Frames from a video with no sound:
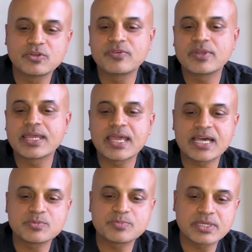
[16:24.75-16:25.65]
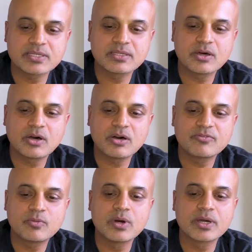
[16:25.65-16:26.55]
fulfilling aspect
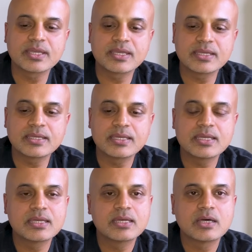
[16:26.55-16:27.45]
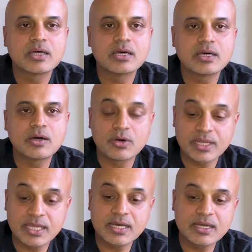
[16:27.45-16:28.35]
of working
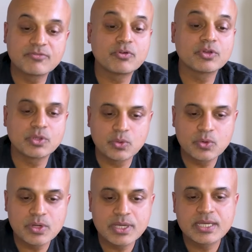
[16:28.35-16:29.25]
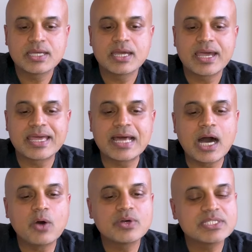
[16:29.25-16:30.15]
on AI for you, and
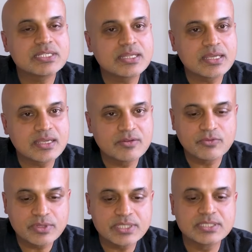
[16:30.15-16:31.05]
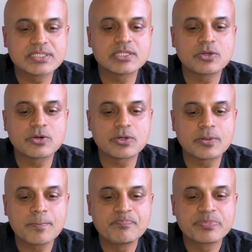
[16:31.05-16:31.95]
how has it influenced
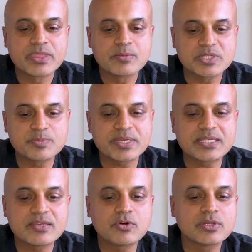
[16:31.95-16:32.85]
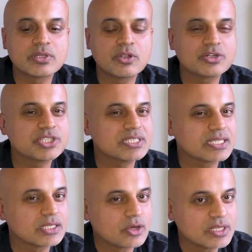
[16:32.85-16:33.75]
your perspective on not just
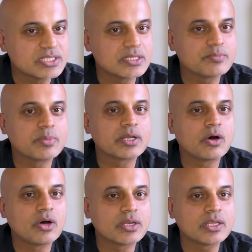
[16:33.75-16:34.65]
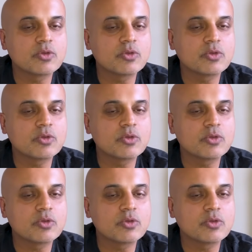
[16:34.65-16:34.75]
technology, but on